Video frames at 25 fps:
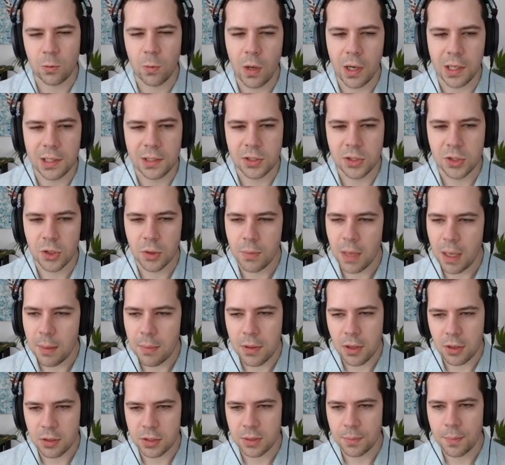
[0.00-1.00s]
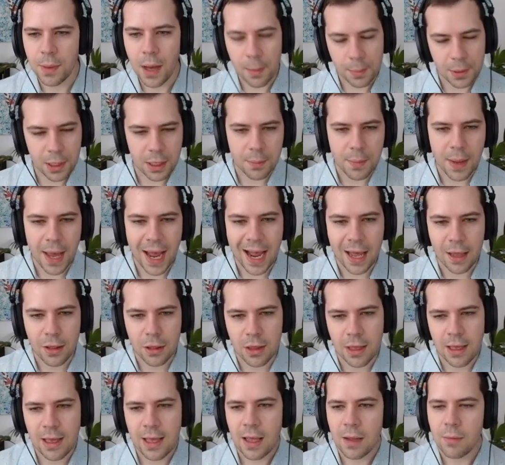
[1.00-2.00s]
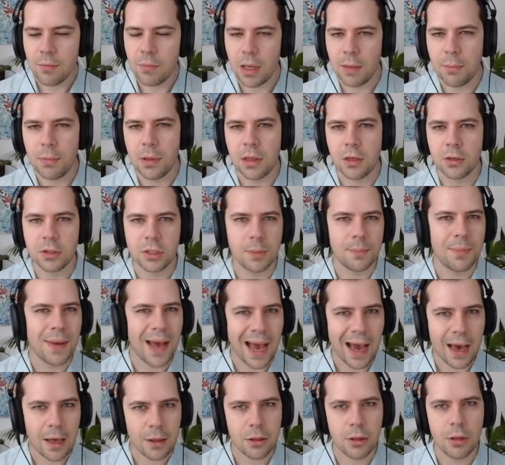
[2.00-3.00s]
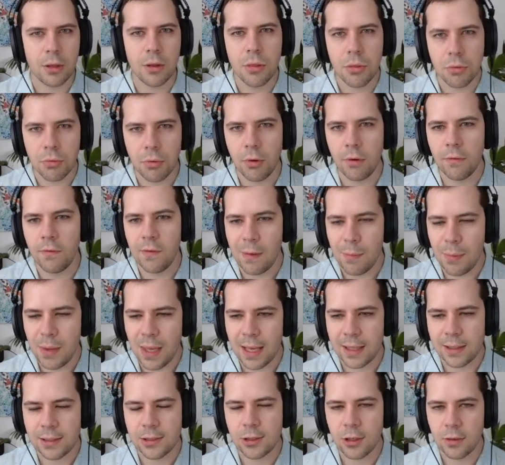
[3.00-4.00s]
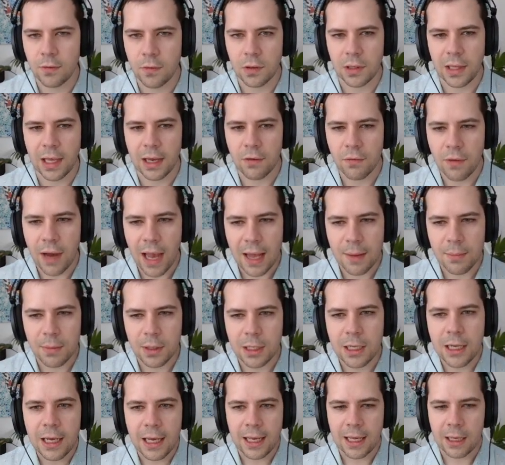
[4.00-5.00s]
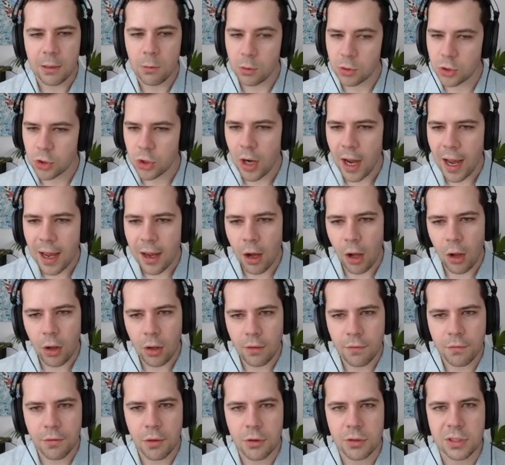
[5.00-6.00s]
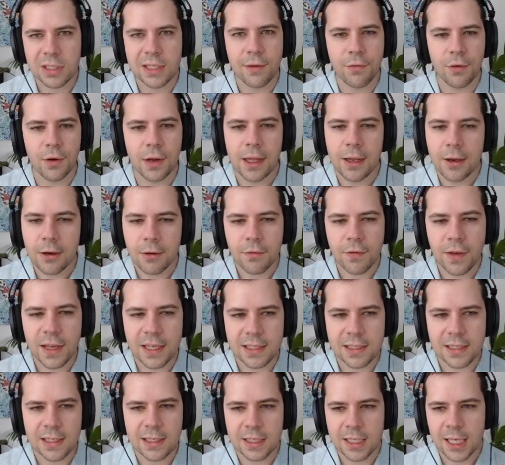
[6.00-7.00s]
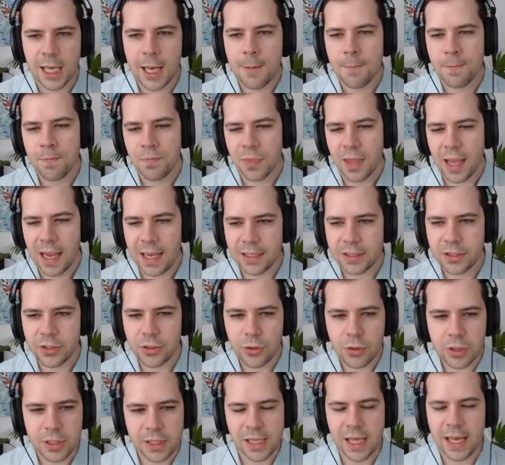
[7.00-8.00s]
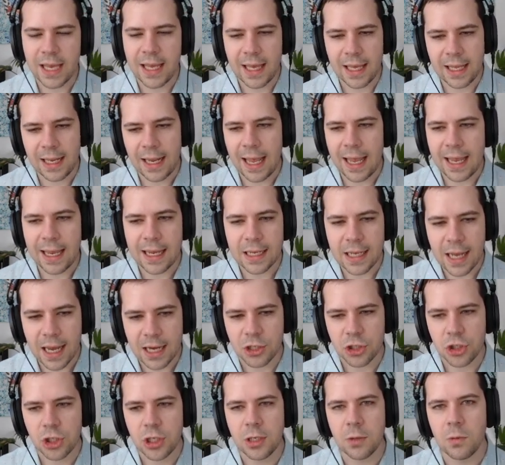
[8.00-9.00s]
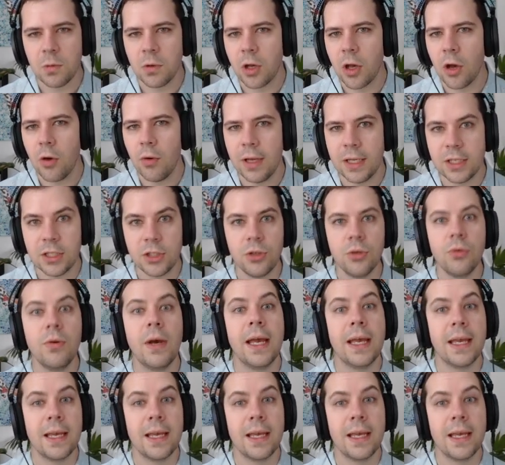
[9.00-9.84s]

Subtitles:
one. So maybe there's a public path, maybe there's a path through a VPN server like Radmin. It will try all of those different interfaces. As soon as they get a connection, it will go into a